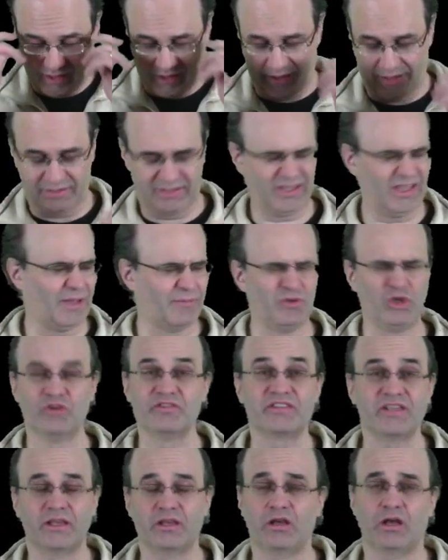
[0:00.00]
Here I'm
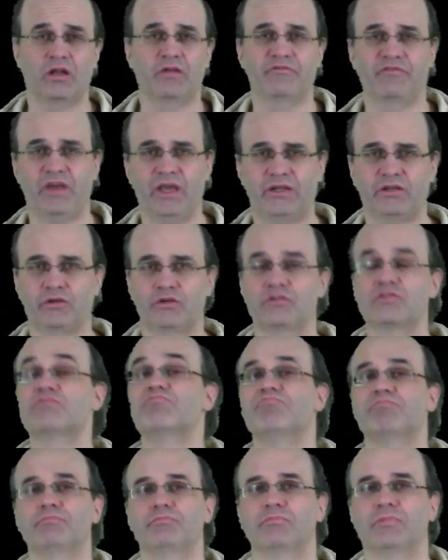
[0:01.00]
using column vectors
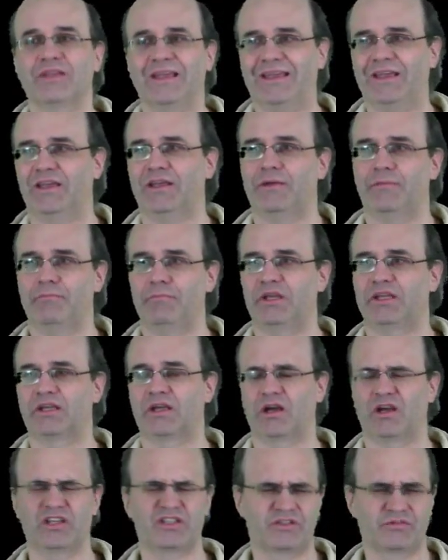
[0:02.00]

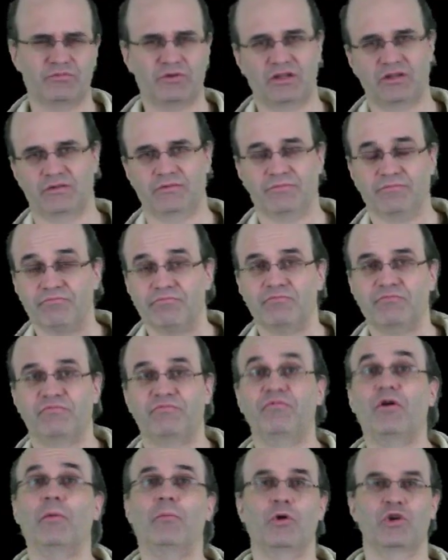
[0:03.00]
because, well,
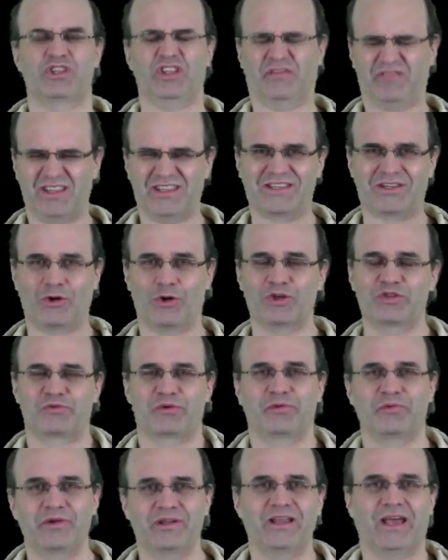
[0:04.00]
for most of this course
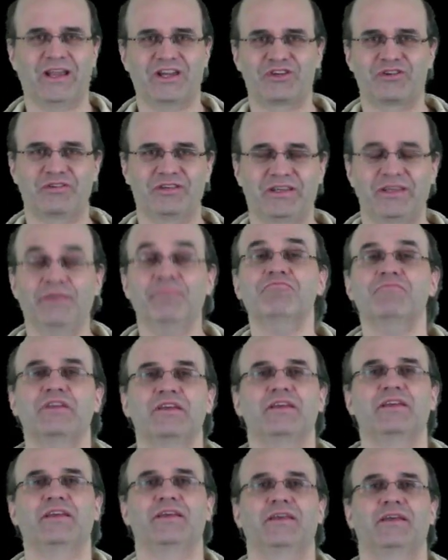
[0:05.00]
we will actually
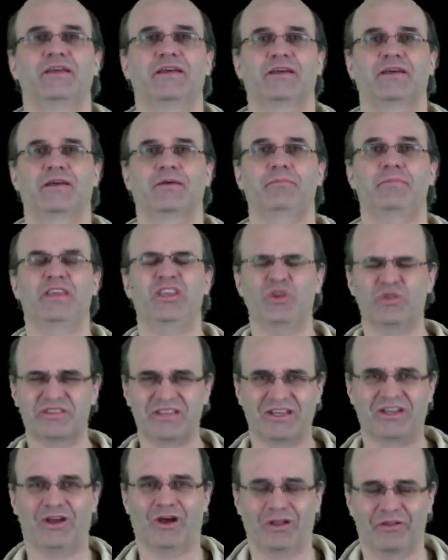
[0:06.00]
be
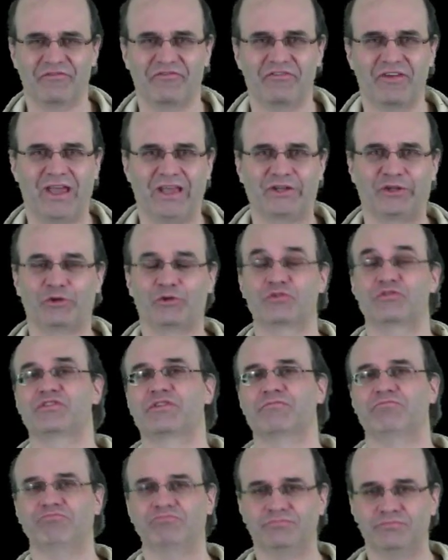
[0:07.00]
using column vectors,
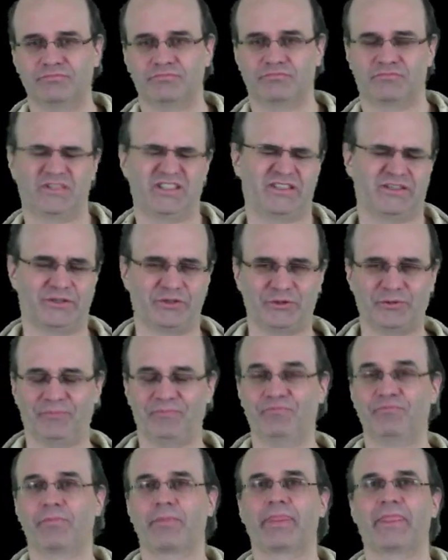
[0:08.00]
so
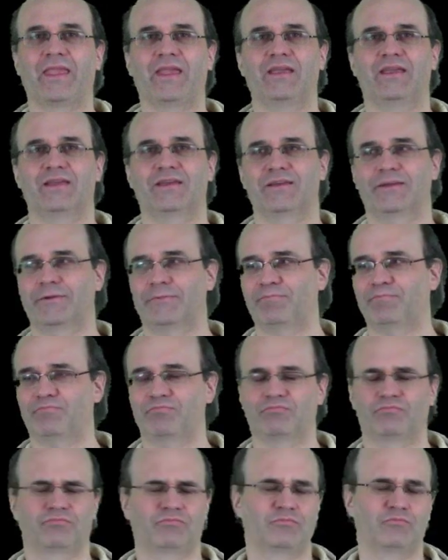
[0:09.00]

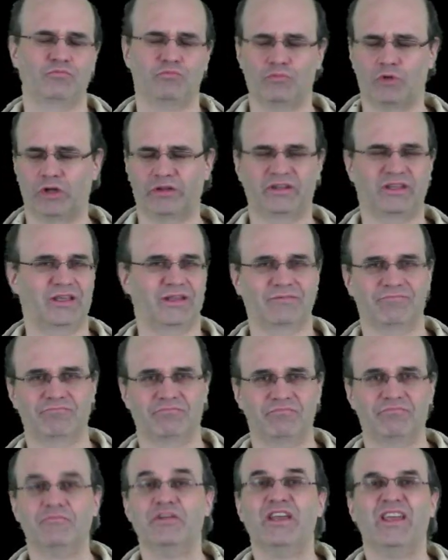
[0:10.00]
one
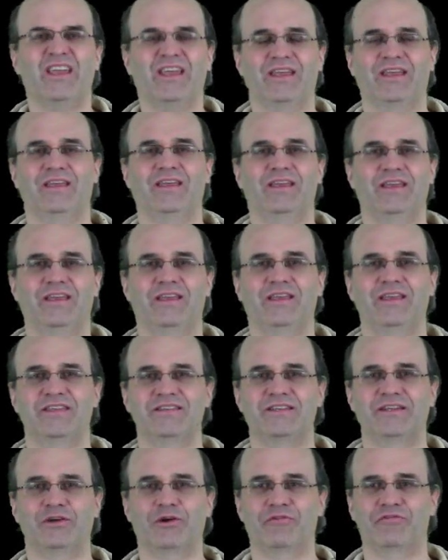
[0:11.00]
can
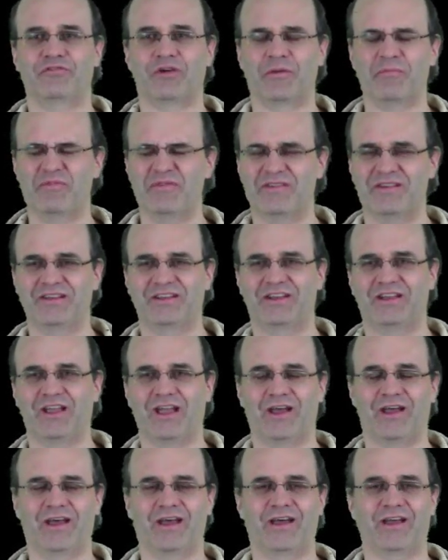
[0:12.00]
easily go from
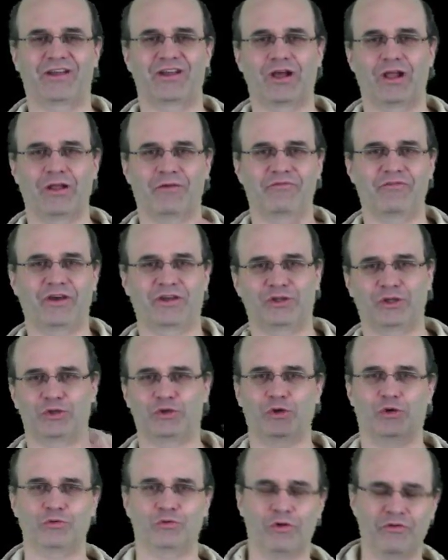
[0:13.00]
a column vector to
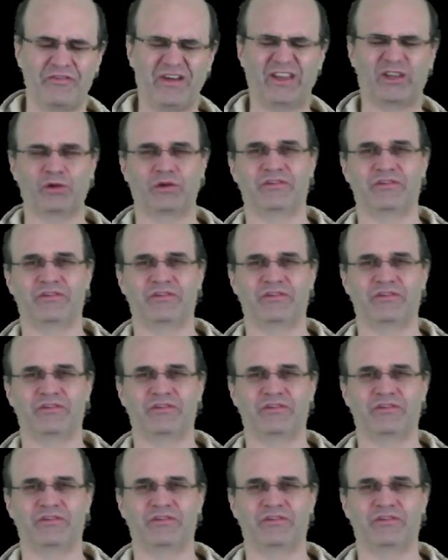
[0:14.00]
a row vector and